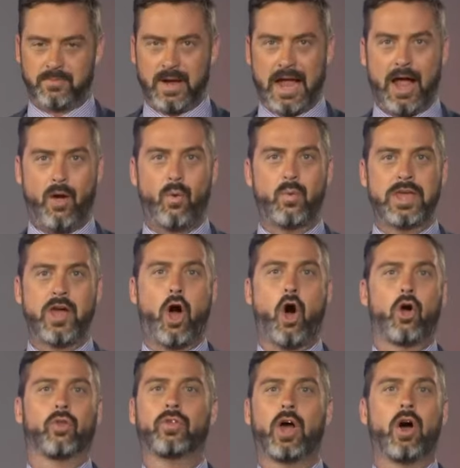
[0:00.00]
how we
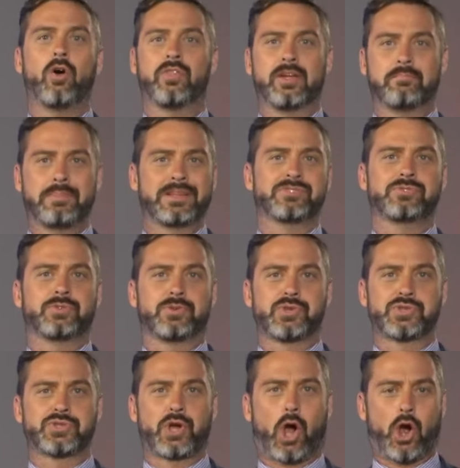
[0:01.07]
all know that
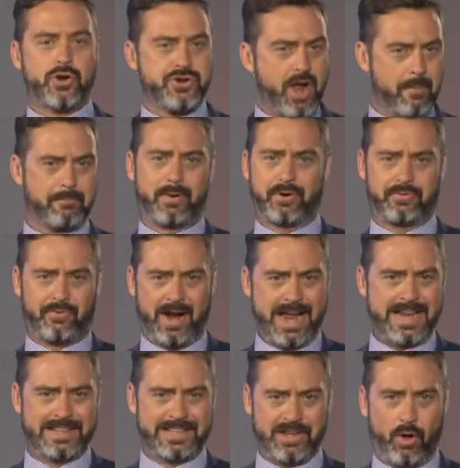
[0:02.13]
pencils are numbered,
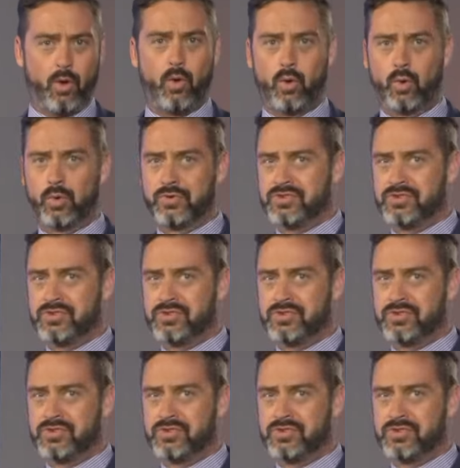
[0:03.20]
right? The old